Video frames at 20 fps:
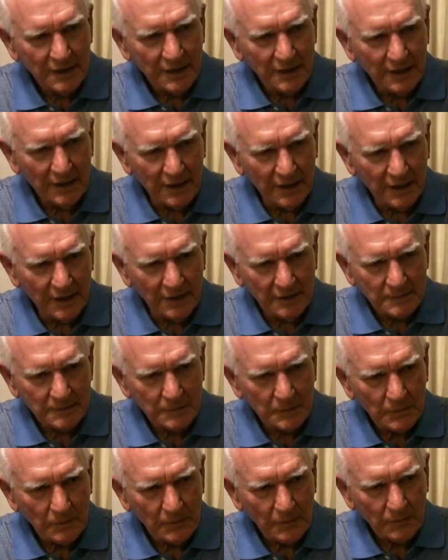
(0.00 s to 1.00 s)
And
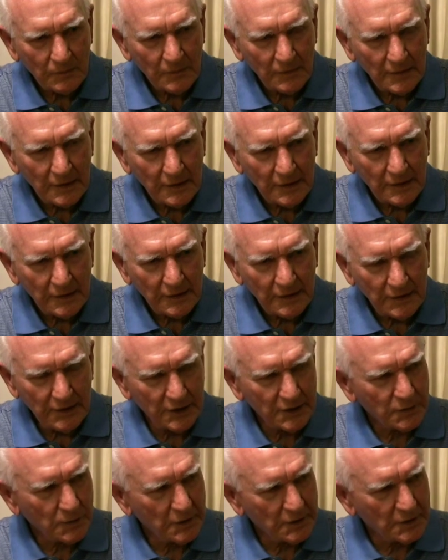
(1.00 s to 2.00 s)

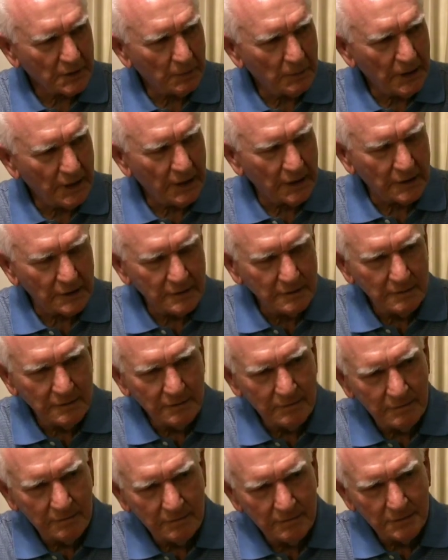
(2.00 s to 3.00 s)
this was about
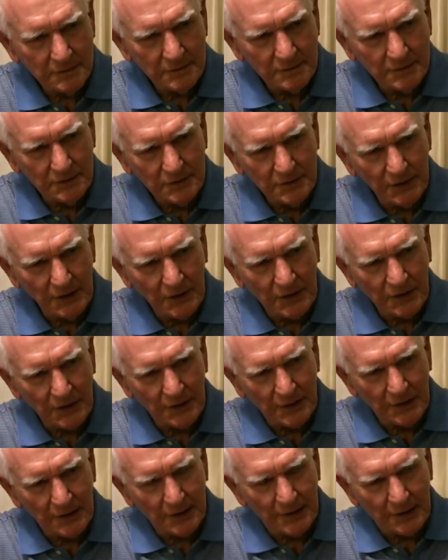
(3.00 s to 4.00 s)

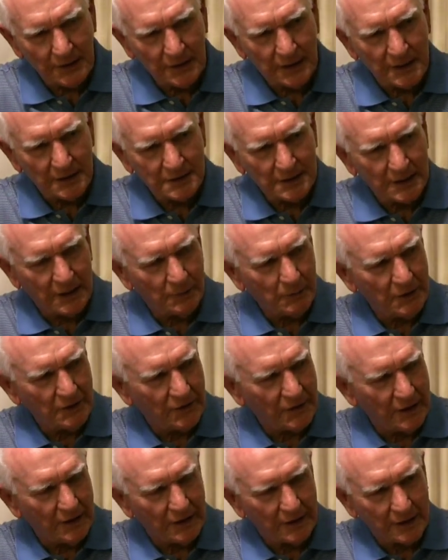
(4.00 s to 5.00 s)
3.30, I guess, time we
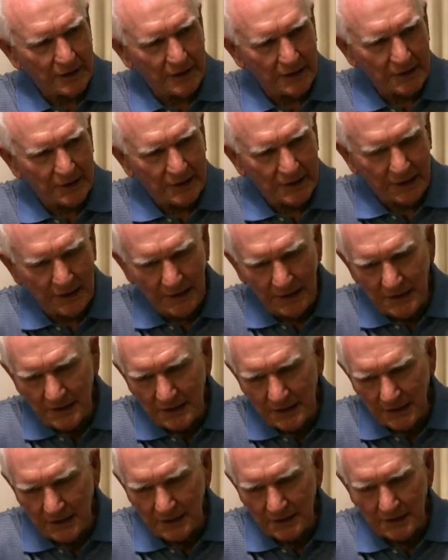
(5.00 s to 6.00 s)
finally got to the aid
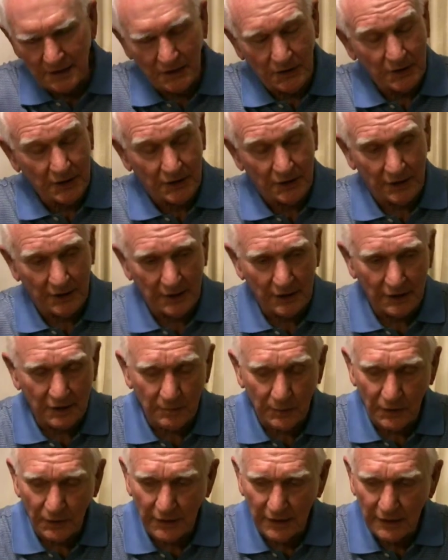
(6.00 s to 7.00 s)
station, 3.30 in the
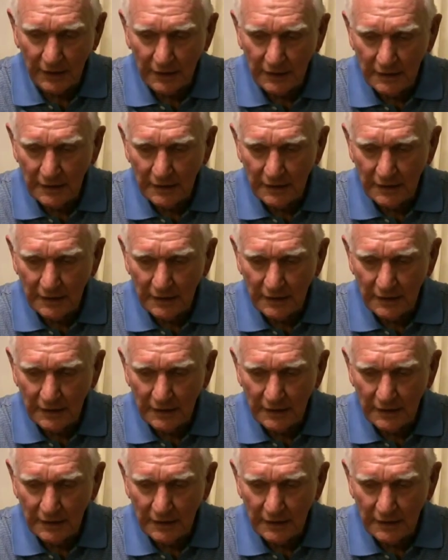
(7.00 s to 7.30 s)
morning.